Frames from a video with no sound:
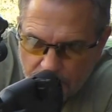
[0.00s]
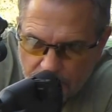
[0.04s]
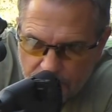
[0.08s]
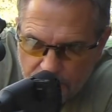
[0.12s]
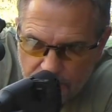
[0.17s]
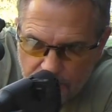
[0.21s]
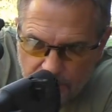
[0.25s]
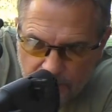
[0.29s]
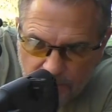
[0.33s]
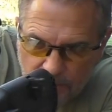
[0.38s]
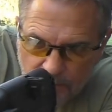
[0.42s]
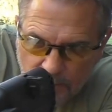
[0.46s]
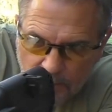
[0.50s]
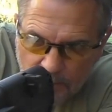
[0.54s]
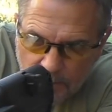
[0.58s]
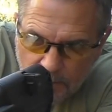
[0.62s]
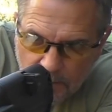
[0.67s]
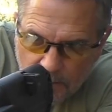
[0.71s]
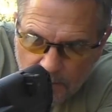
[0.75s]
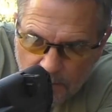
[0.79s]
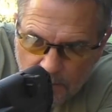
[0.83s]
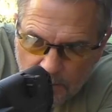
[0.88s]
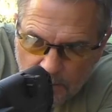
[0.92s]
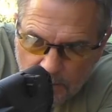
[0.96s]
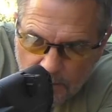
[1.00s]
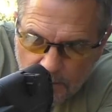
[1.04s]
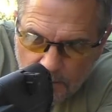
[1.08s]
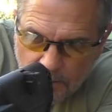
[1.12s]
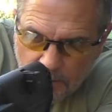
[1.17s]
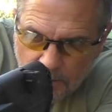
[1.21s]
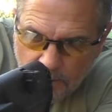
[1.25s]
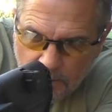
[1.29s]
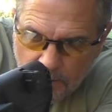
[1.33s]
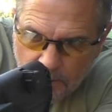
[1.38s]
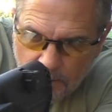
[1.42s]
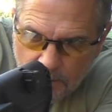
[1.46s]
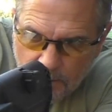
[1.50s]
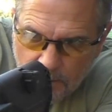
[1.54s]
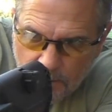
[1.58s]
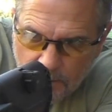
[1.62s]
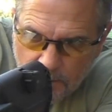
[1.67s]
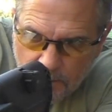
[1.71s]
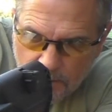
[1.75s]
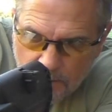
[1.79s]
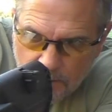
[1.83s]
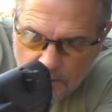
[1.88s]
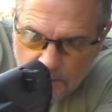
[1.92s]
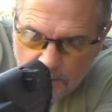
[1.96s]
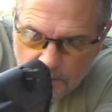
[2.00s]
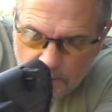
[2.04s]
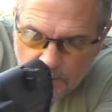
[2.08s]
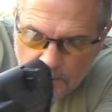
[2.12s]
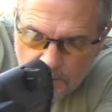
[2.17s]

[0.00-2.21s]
Nobody speaks.